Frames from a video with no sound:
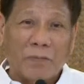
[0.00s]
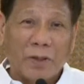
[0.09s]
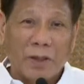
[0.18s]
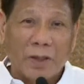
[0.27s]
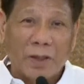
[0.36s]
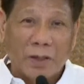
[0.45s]

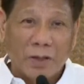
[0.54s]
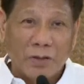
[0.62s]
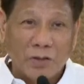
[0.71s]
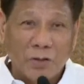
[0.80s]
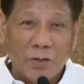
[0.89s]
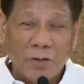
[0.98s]
a
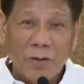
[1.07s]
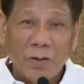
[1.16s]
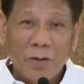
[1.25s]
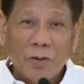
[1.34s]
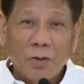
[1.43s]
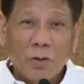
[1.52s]
region
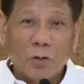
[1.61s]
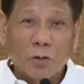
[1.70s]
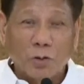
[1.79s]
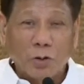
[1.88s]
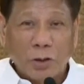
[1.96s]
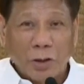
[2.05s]
o
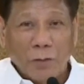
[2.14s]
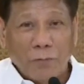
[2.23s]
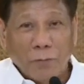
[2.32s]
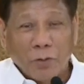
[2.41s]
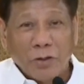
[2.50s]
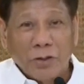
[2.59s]

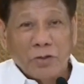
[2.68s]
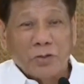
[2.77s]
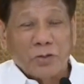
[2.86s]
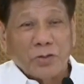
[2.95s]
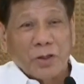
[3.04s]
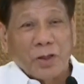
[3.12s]
3-4
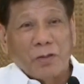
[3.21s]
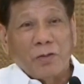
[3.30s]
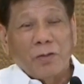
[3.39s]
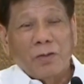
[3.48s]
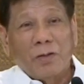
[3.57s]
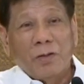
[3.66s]
regions.
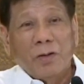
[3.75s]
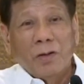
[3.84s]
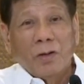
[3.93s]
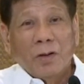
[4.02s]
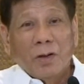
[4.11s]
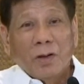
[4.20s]
Ano.
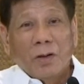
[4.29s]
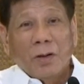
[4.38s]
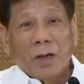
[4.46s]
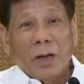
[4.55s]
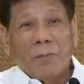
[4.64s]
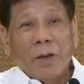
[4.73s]

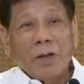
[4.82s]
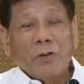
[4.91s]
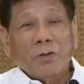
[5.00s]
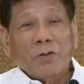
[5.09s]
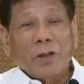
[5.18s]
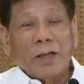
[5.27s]
Ang
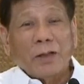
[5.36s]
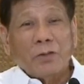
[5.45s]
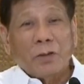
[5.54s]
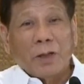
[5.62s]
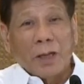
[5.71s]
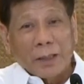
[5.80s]
mayroon
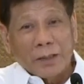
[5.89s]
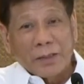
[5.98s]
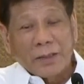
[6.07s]
tayo, gas.